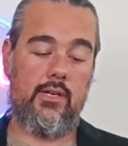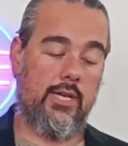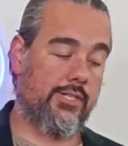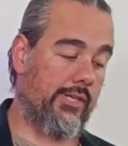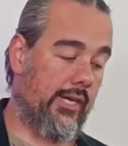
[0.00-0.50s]

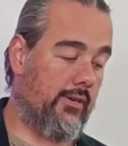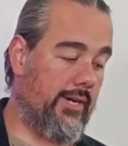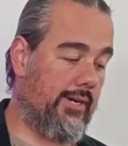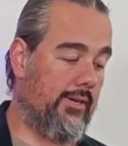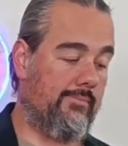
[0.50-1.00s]
electric
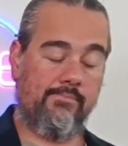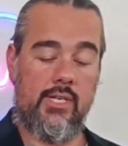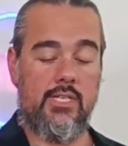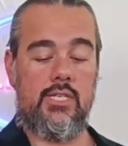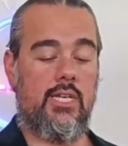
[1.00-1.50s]
aerator
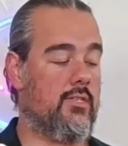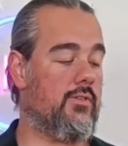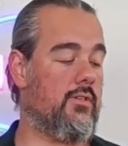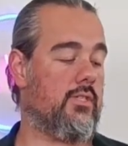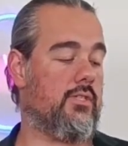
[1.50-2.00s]
is ease of
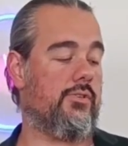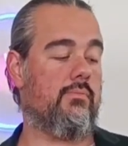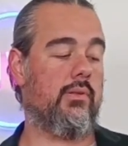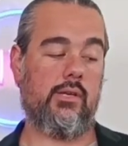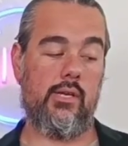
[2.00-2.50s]
use and
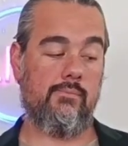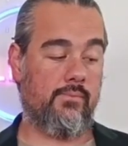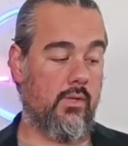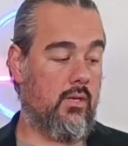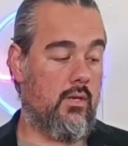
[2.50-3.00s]
durability.
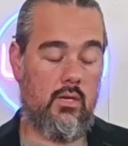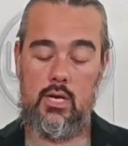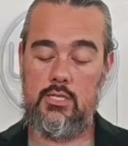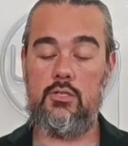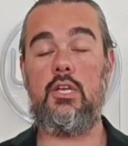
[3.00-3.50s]

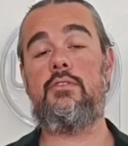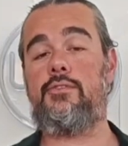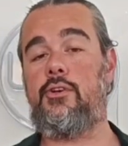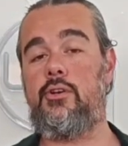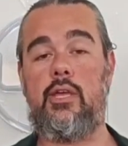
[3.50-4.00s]
So even if
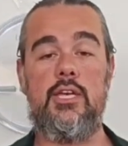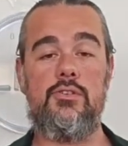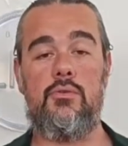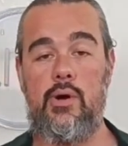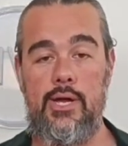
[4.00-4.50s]
you're an
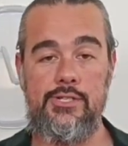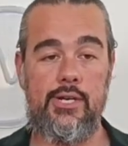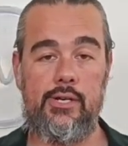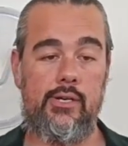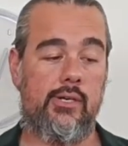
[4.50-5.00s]
occasional wine
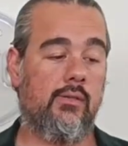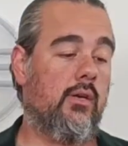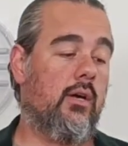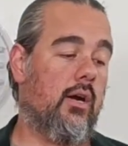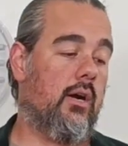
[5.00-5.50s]
drinker
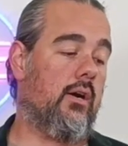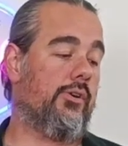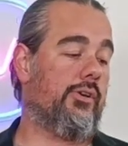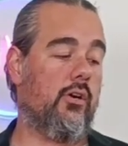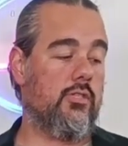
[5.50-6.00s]

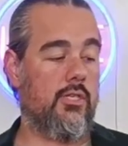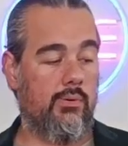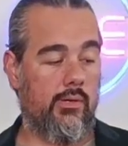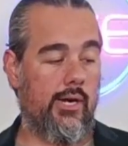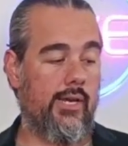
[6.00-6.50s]
or you're hosting
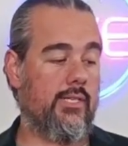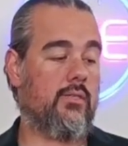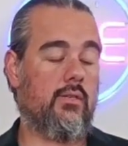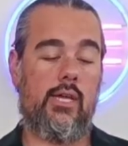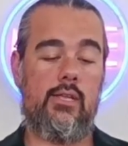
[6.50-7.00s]

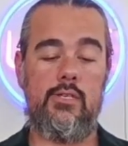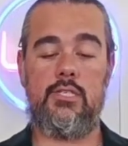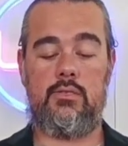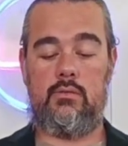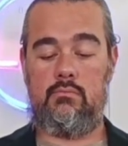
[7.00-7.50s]
parties, again,
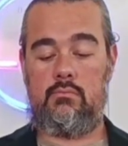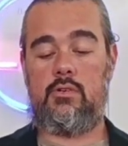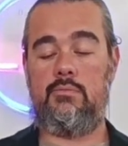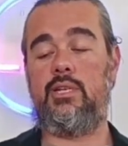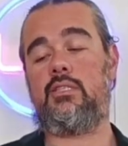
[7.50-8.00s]
this
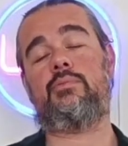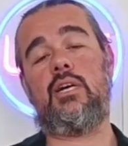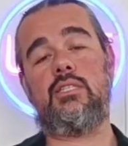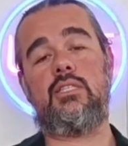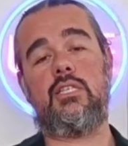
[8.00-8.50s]
completes the process